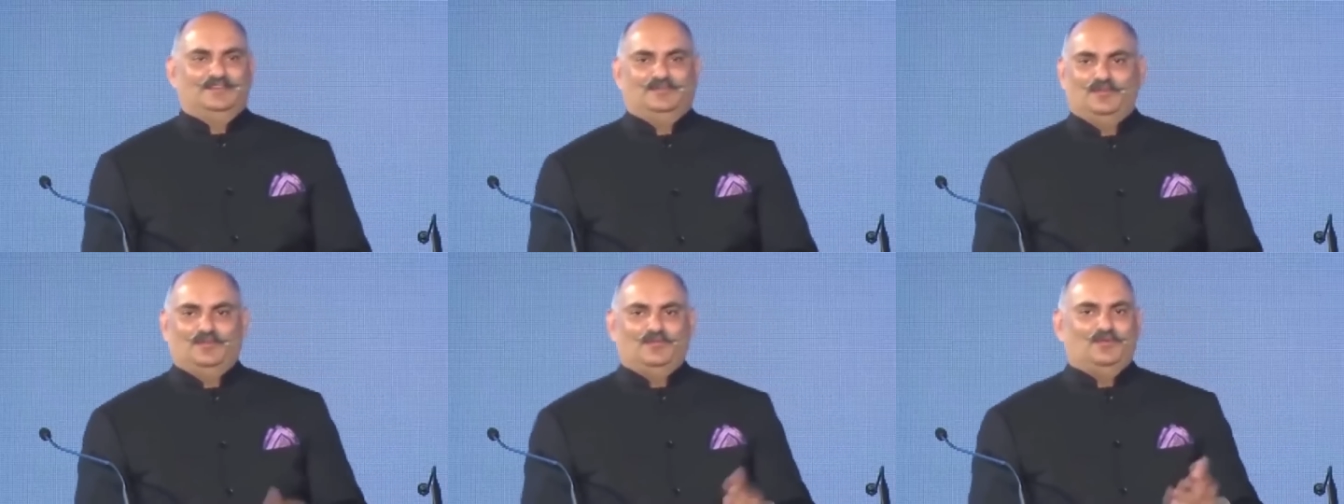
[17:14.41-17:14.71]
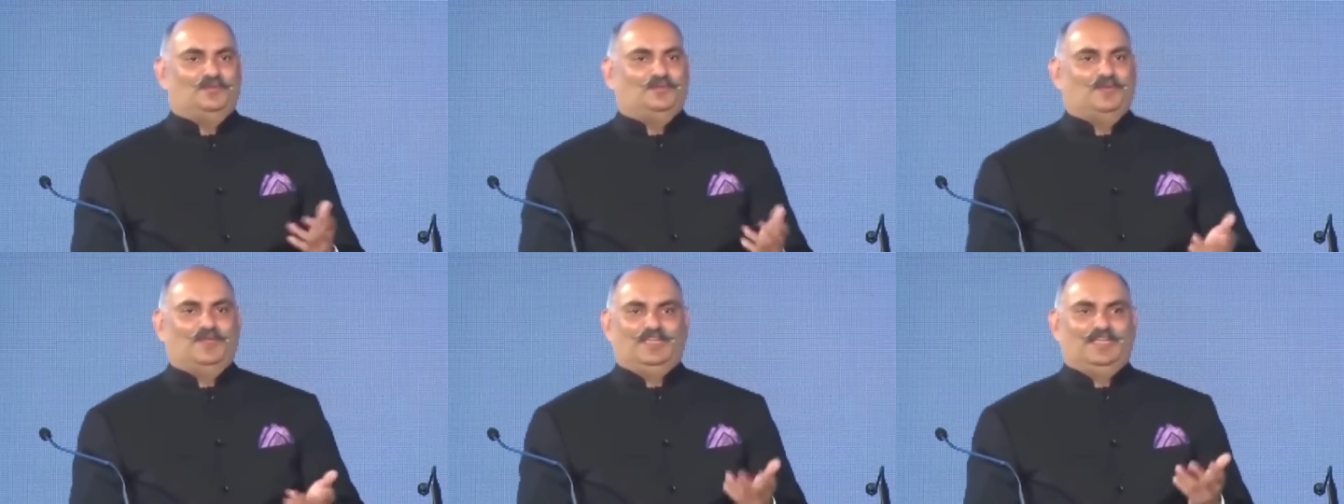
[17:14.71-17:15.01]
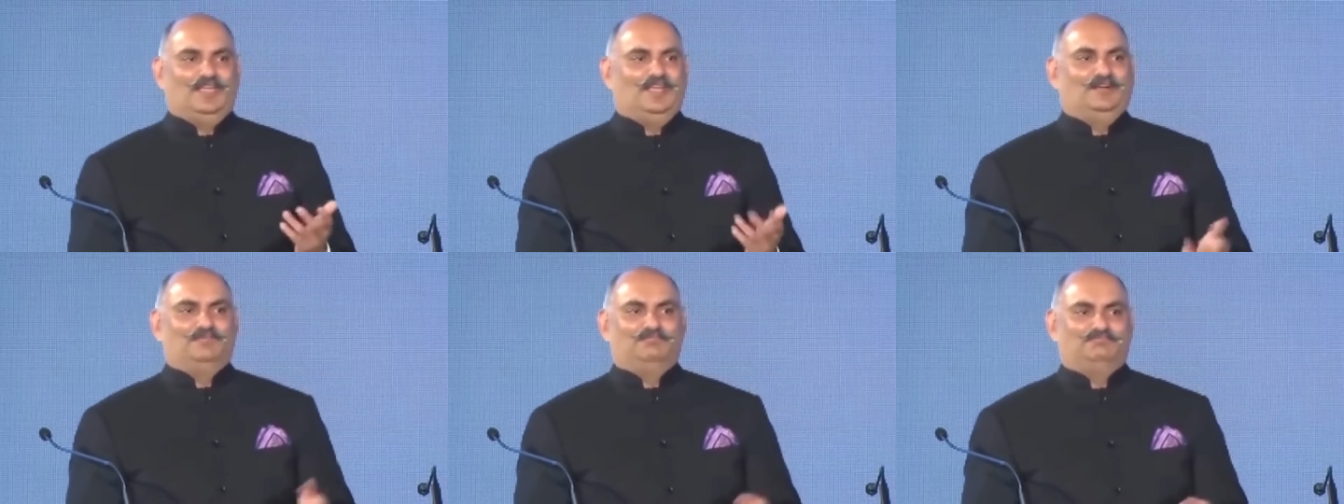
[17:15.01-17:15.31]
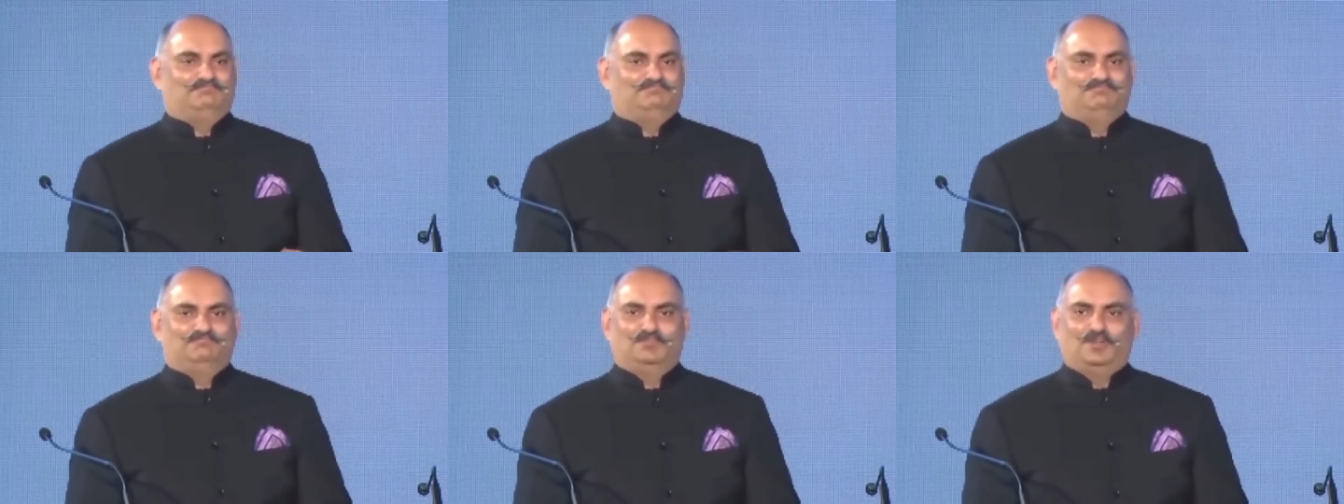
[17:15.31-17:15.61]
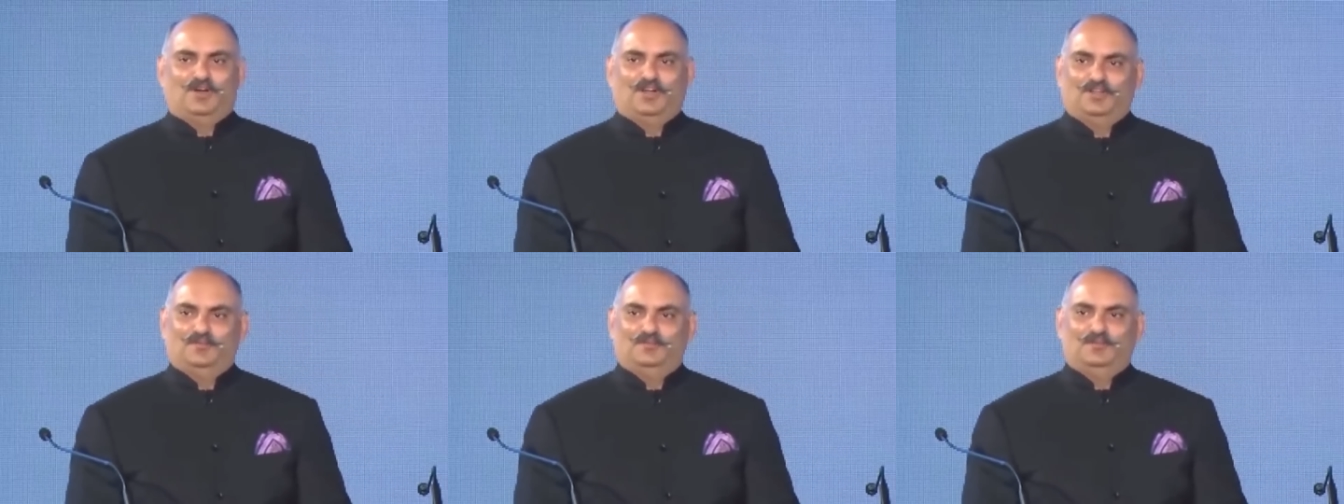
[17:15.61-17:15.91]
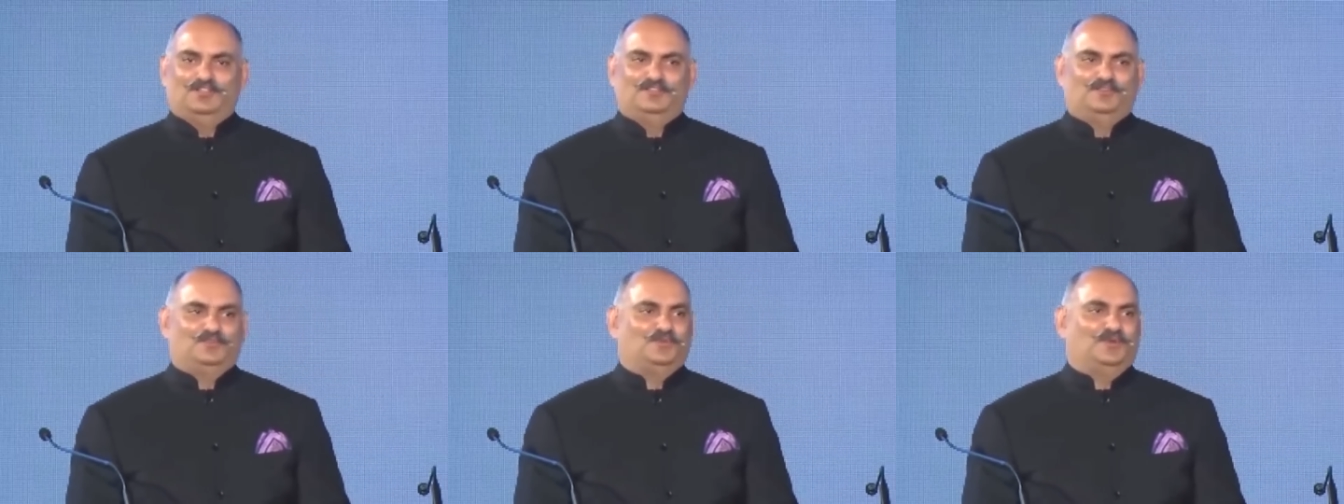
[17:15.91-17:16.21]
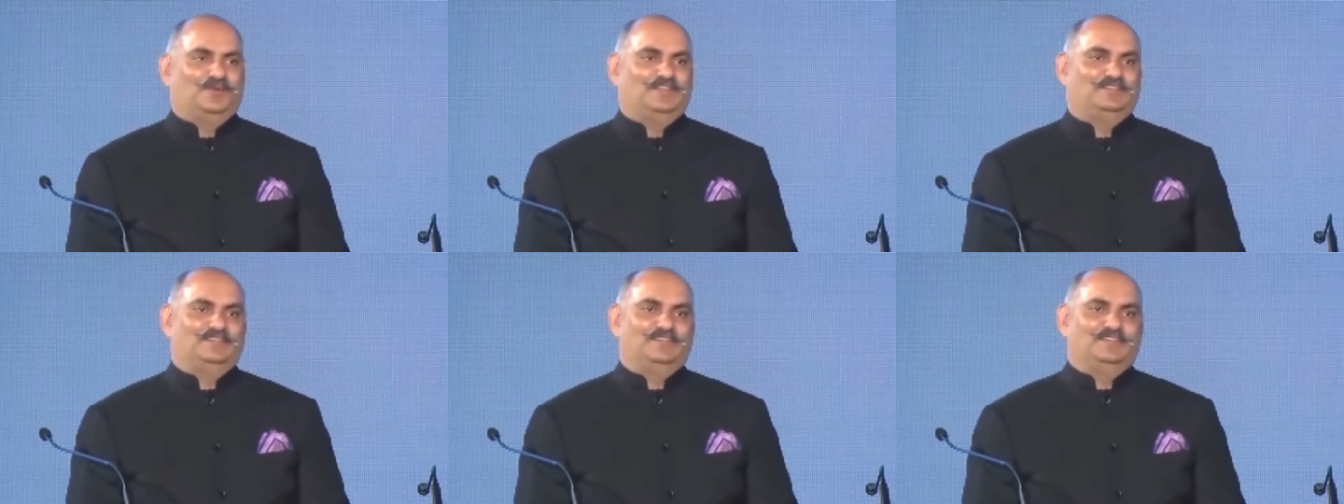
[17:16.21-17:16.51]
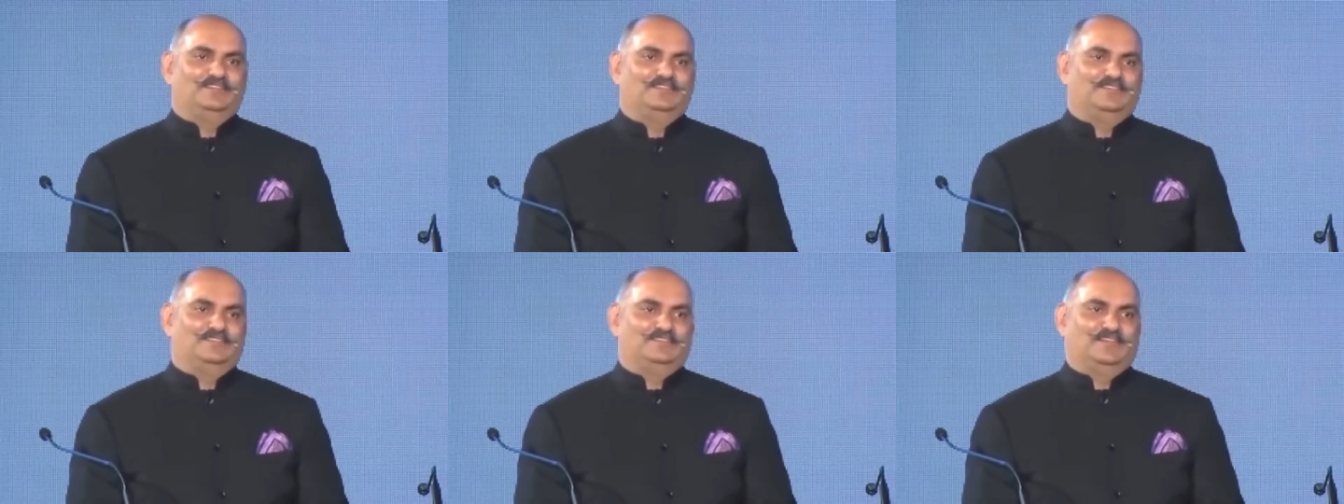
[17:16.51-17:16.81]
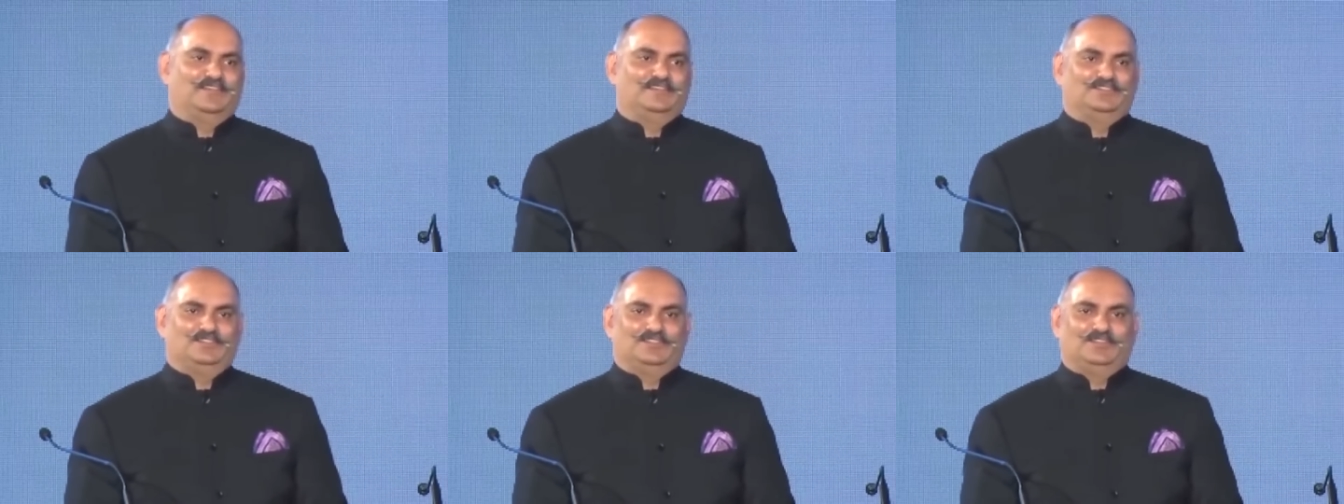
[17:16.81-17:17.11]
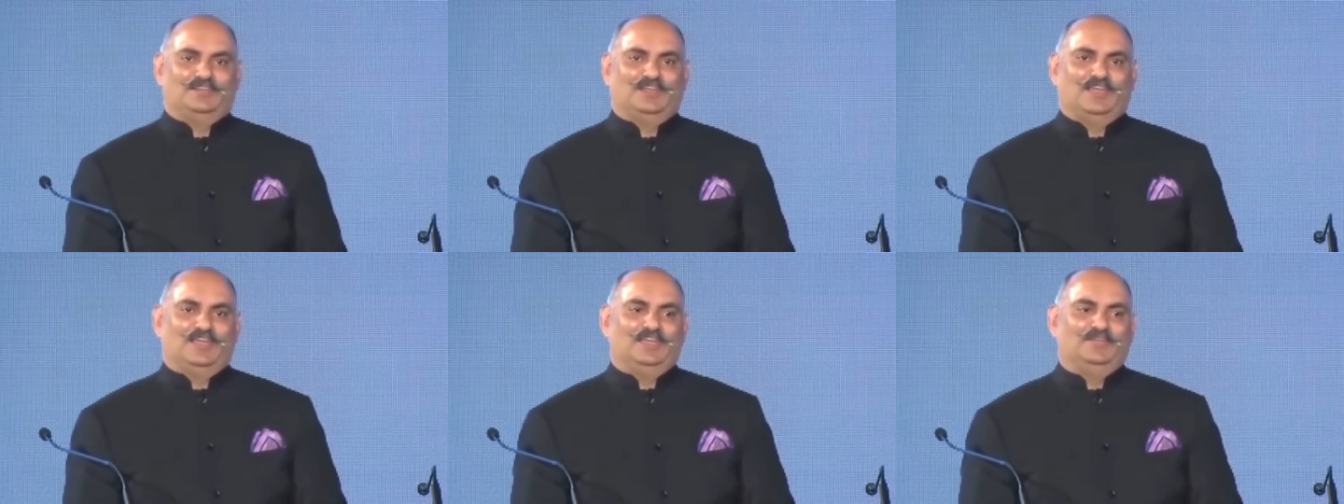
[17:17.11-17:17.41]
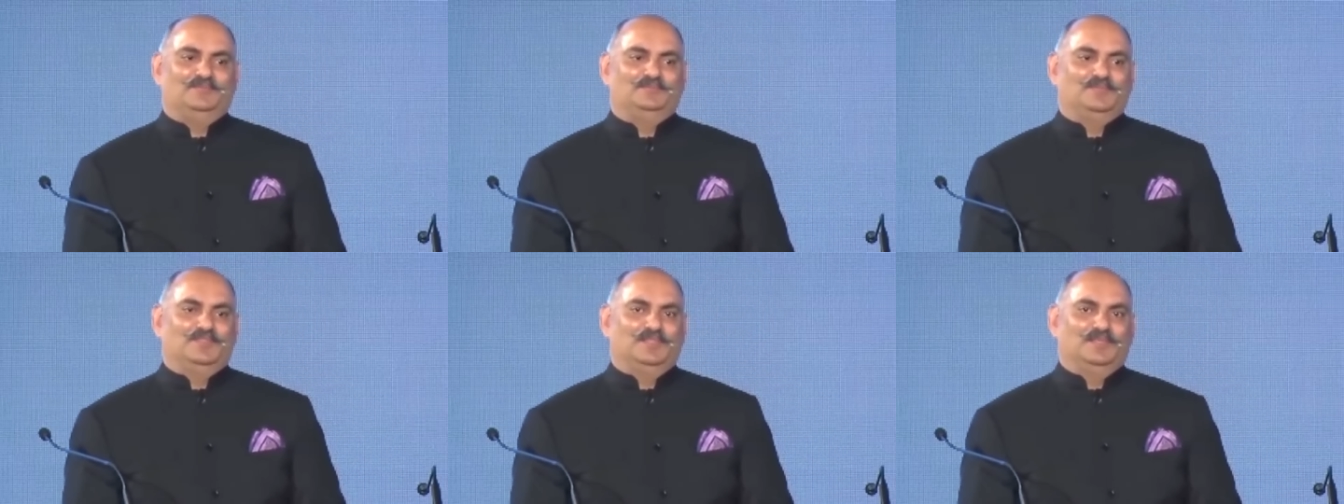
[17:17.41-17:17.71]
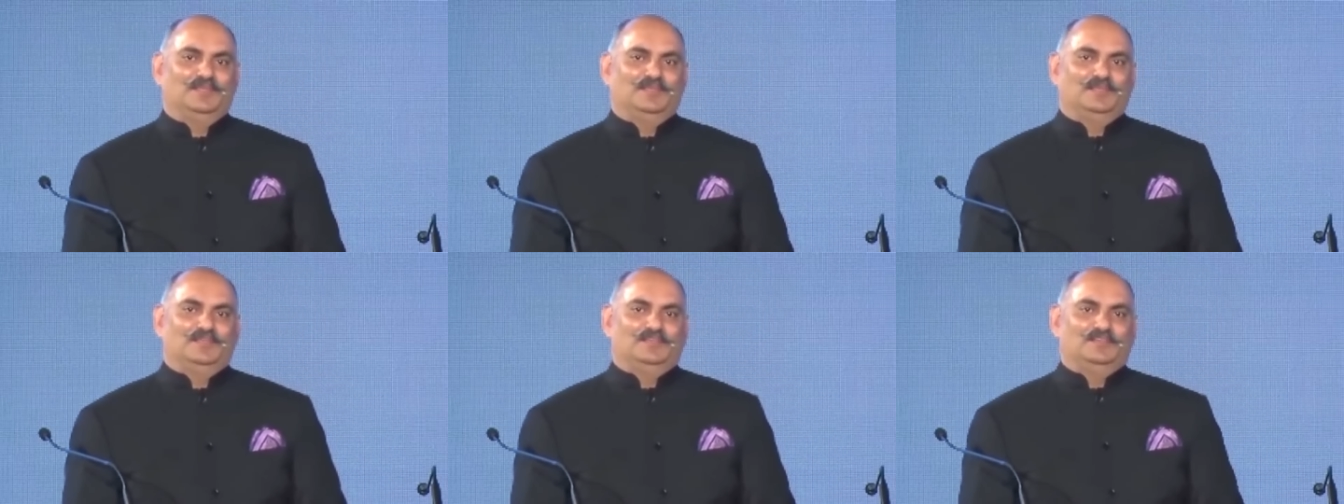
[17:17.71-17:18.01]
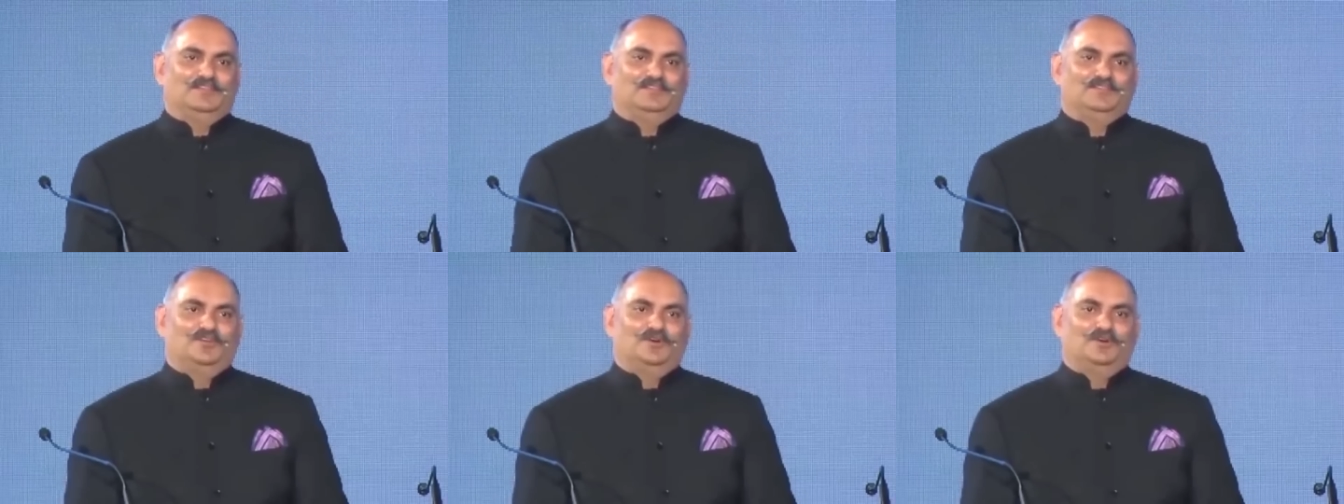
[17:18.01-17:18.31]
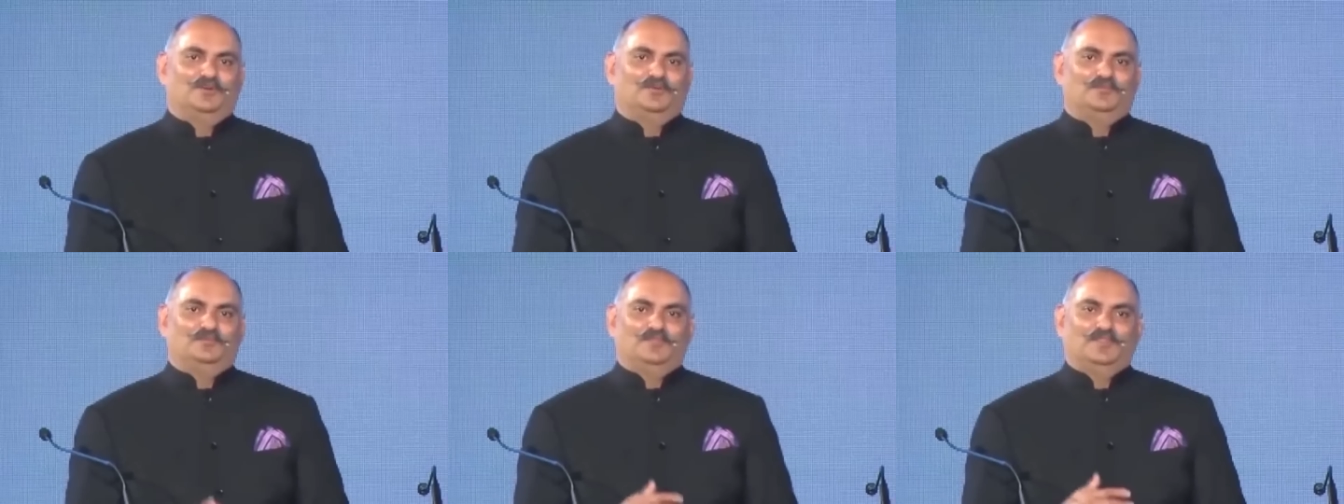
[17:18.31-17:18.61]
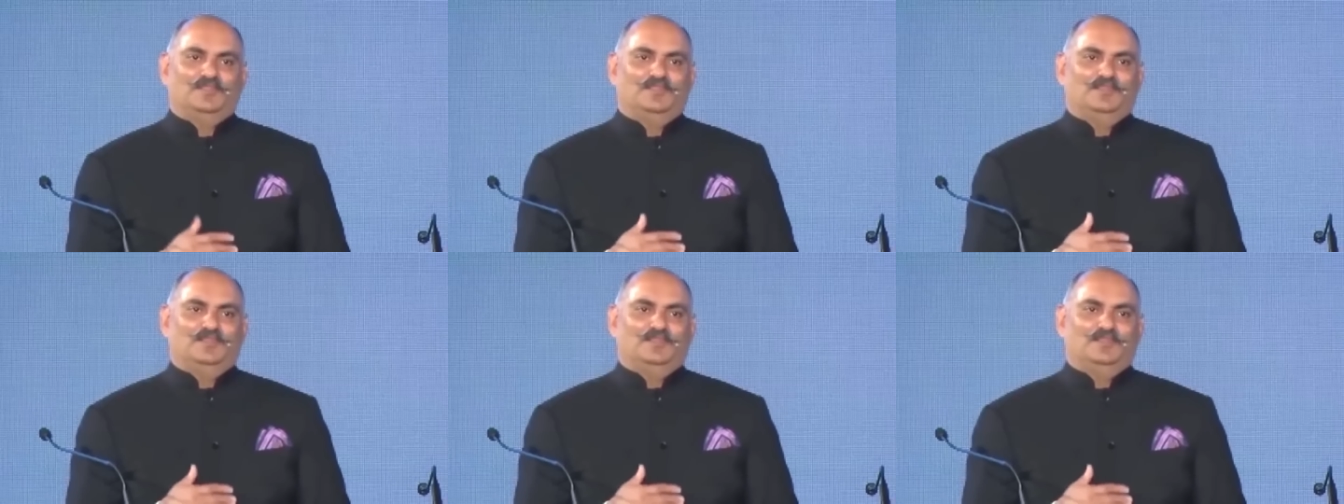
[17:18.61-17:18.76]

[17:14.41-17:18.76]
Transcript: we were picking up dollar bills for 20 cents and such at the time. So